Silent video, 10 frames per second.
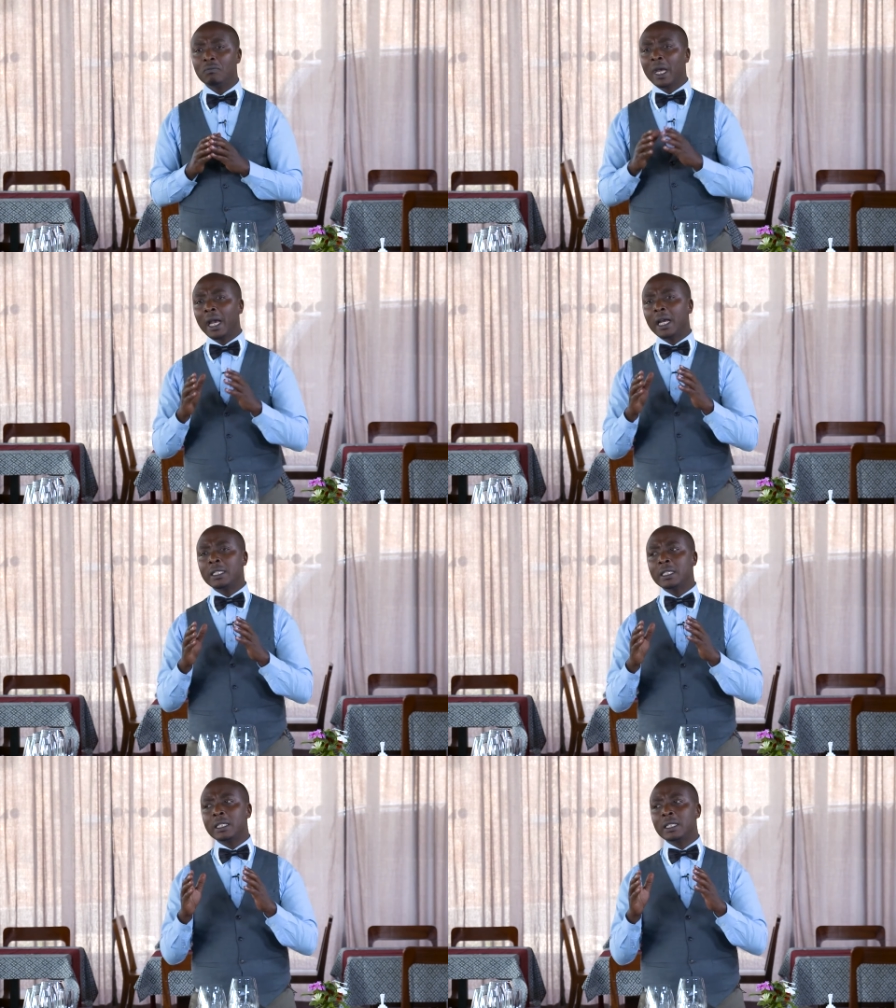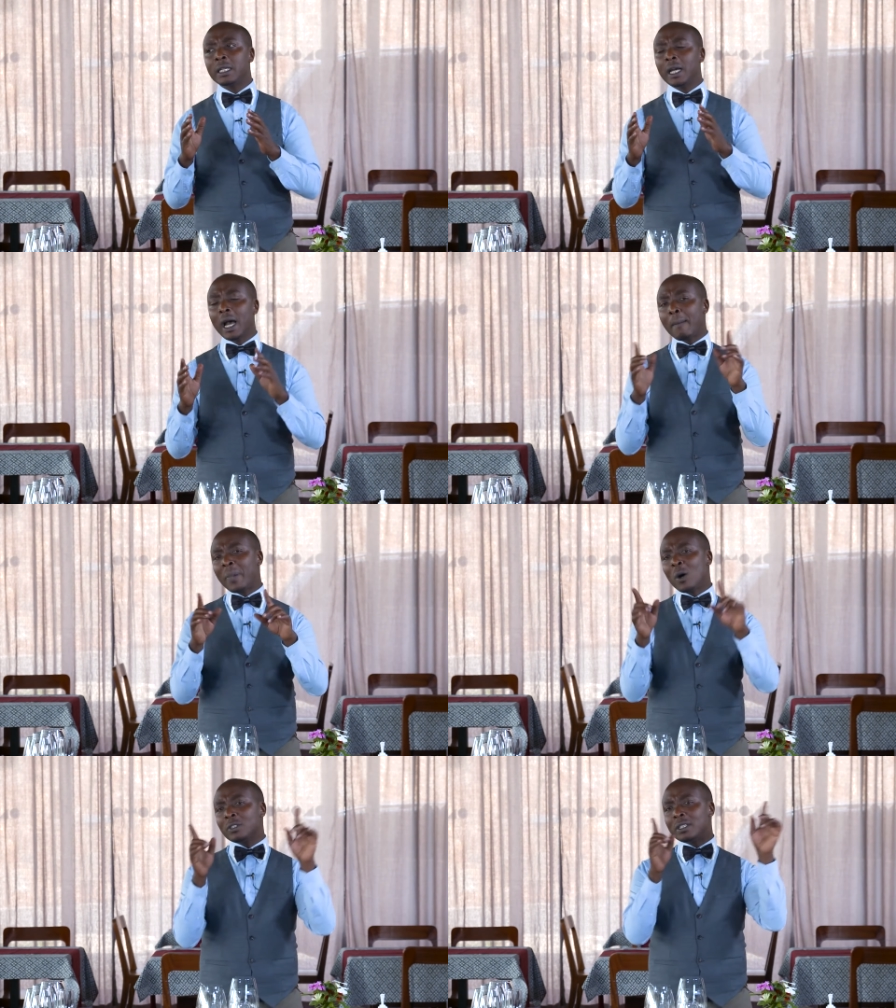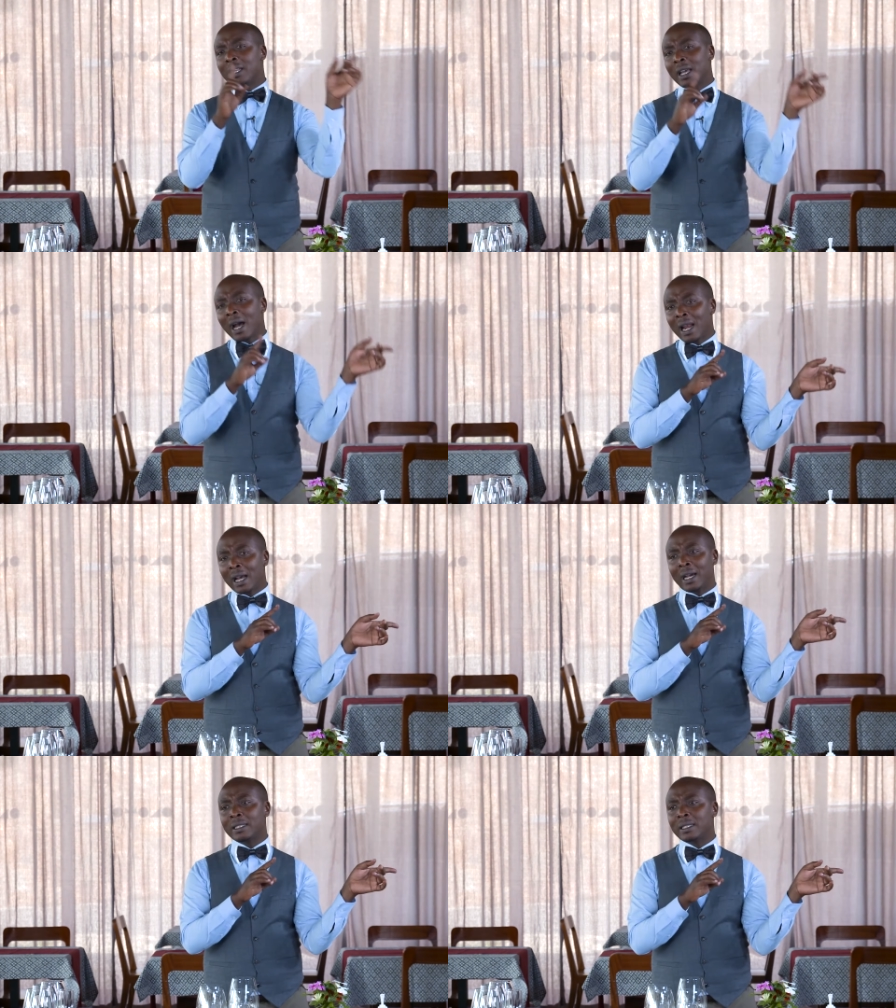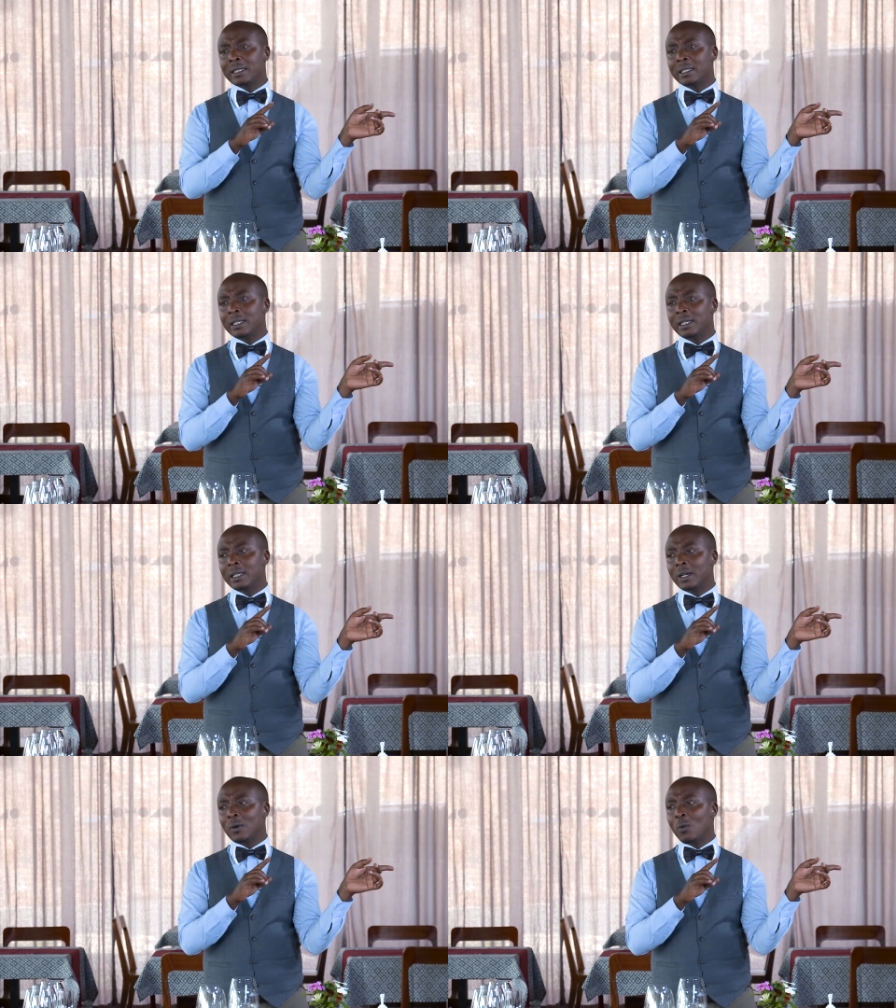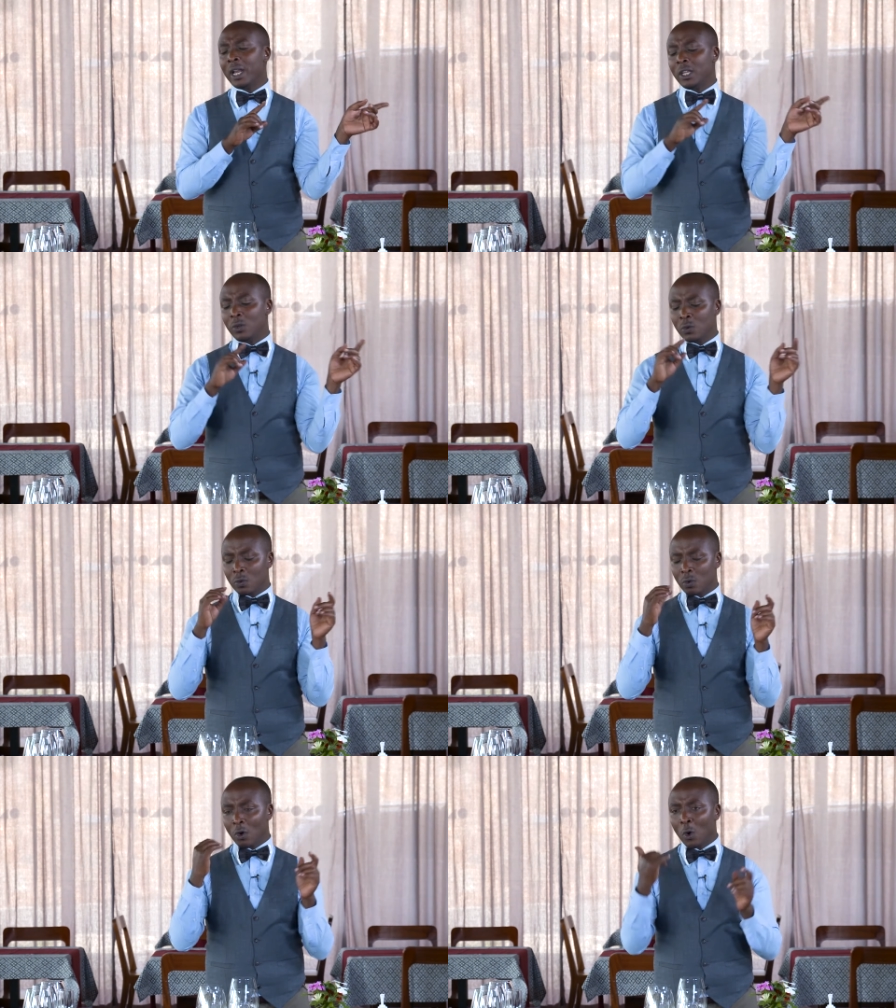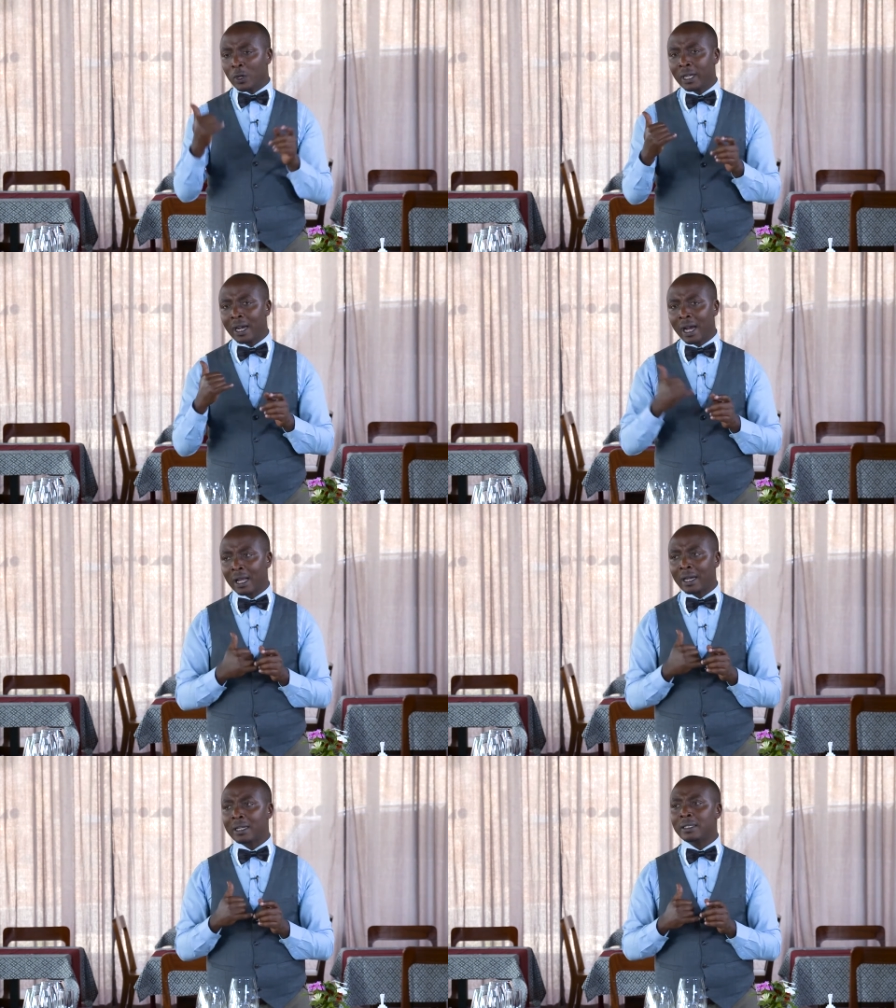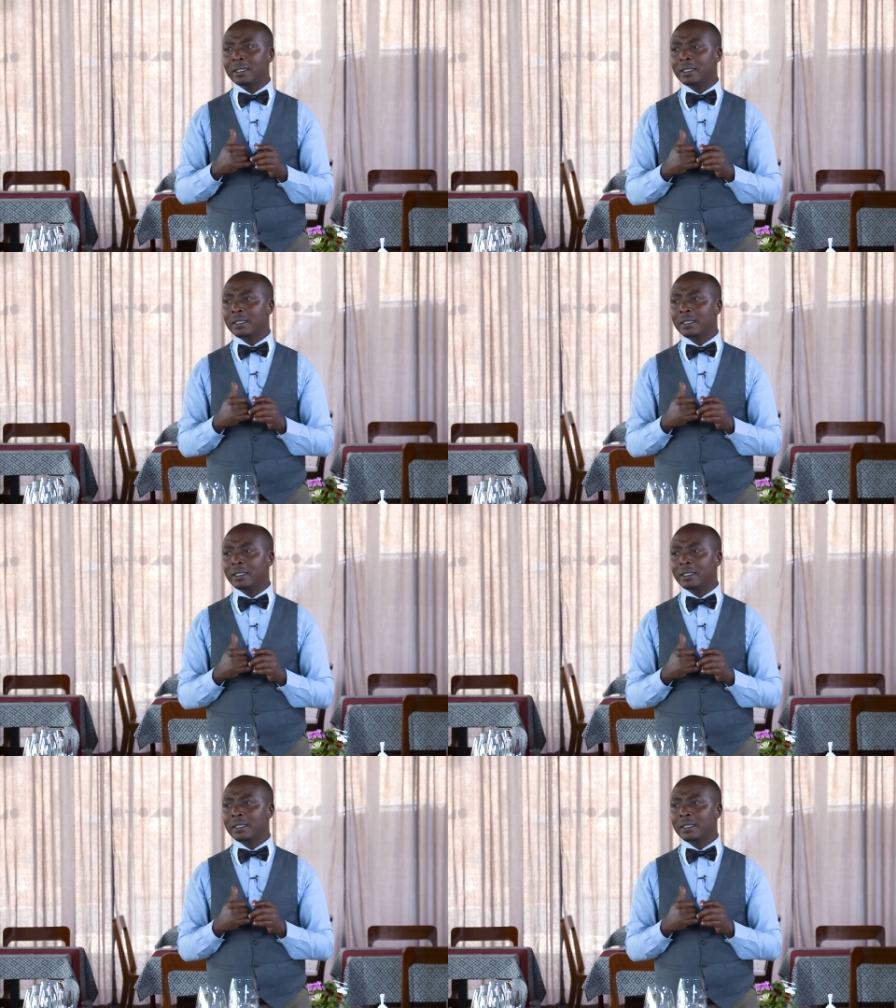and about the a la carte, when you order a la carte,